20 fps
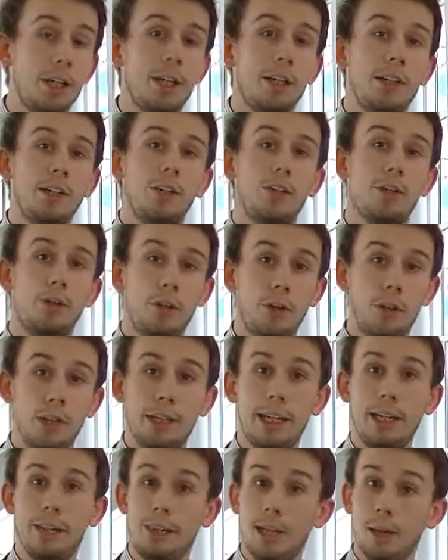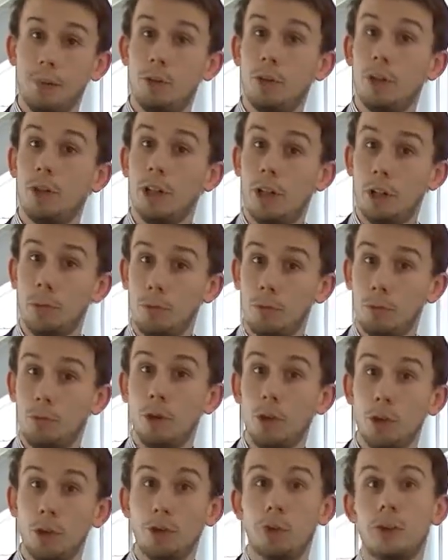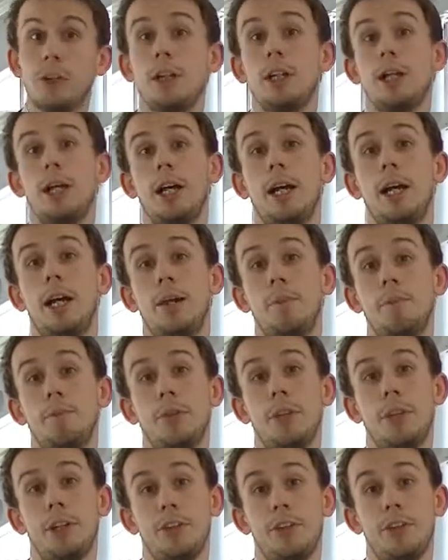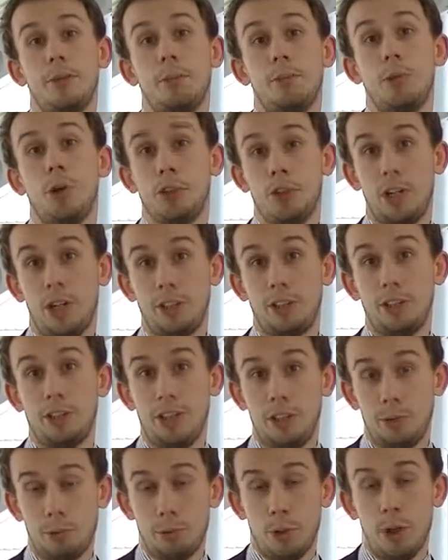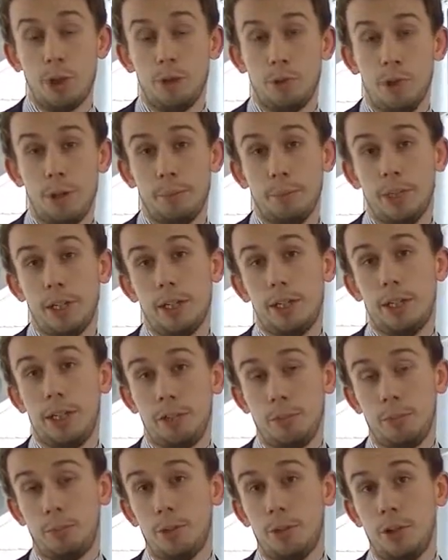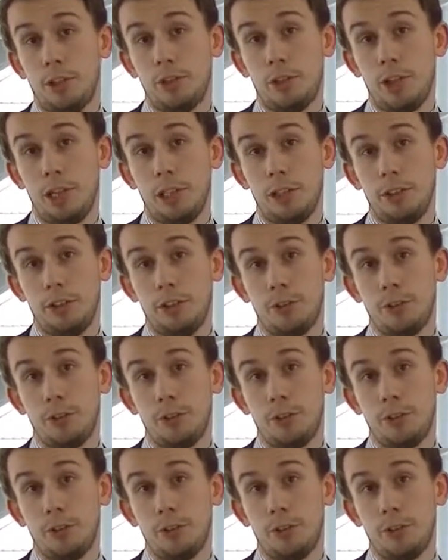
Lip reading: to try and get them to help fund this project and this programme, the Enterprise Challenge.